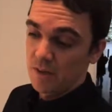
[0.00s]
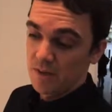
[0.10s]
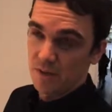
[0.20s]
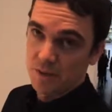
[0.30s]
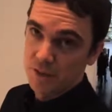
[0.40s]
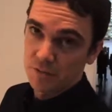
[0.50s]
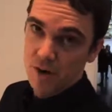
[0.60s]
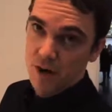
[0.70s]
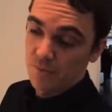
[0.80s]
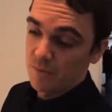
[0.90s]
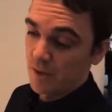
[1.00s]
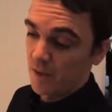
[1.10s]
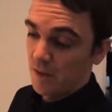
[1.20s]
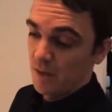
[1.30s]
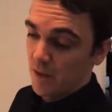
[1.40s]
It's got gig of RAM,
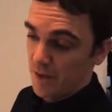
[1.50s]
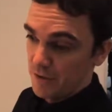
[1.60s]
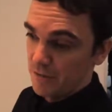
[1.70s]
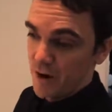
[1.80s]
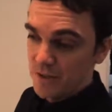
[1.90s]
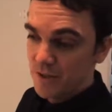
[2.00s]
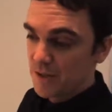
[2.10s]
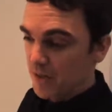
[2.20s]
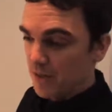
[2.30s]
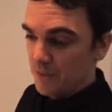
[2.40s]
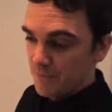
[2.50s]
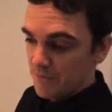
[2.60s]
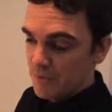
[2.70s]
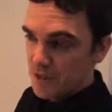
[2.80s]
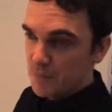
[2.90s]
and it runs
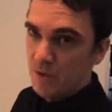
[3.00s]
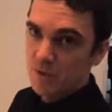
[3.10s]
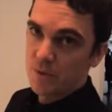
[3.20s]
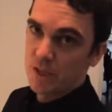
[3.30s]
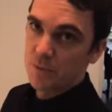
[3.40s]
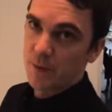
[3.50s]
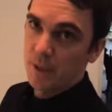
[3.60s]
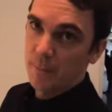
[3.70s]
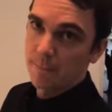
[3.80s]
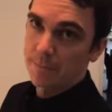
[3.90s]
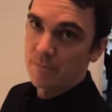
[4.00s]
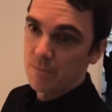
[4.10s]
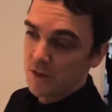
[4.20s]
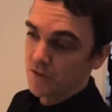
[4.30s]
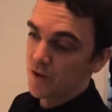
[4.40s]
similar to XP,
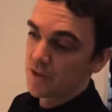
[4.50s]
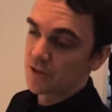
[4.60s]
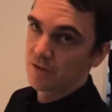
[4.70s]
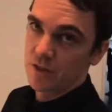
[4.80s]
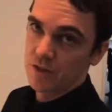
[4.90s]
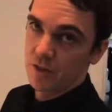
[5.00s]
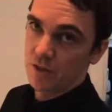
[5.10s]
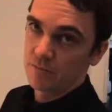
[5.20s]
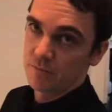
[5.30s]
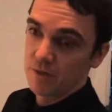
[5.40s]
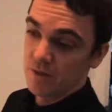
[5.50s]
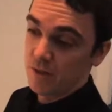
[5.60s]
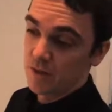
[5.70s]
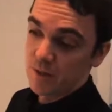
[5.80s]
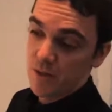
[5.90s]
much faster than Vista.
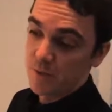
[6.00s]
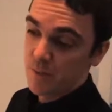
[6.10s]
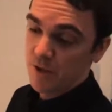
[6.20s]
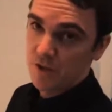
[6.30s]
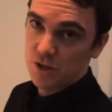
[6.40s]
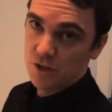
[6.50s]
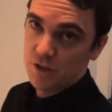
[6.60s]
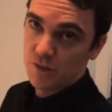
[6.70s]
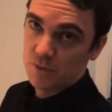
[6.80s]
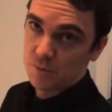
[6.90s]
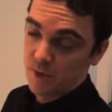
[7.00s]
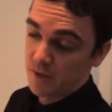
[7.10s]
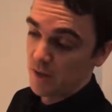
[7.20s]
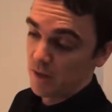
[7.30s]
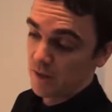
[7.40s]
Startup time's better, shutdown's
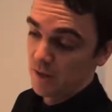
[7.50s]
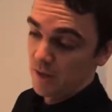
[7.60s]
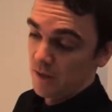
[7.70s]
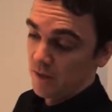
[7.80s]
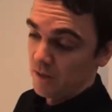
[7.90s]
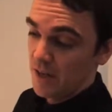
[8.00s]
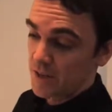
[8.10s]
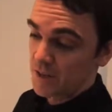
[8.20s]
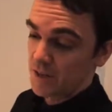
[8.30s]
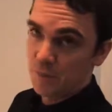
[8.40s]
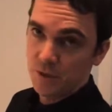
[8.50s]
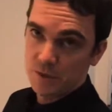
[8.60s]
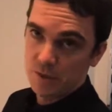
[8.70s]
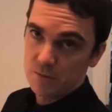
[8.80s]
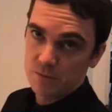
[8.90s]
better, less
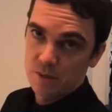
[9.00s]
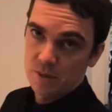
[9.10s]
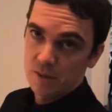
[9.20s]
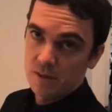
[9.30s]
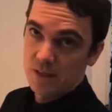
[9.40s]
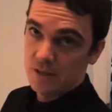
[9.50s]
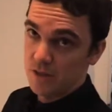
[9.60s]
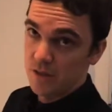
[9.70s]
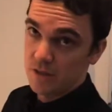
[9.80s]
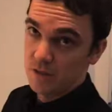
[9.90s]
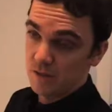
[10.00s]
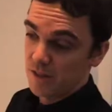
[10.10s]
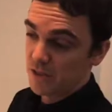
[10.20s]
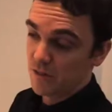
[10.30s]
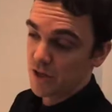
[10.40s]
CPU, less disk,
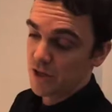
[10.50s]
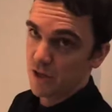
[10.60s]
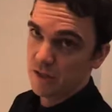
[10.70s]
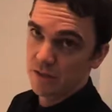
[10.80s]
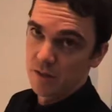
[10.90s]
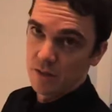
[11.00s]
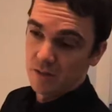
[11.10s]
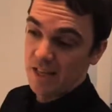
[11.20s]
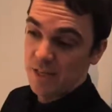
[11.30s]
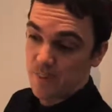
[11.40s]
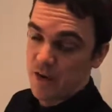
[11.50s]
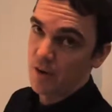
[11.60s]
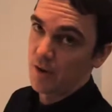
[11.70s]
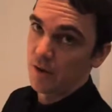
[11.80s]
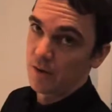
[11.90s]
less thrashing, less
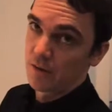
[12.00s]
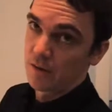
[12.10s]
power.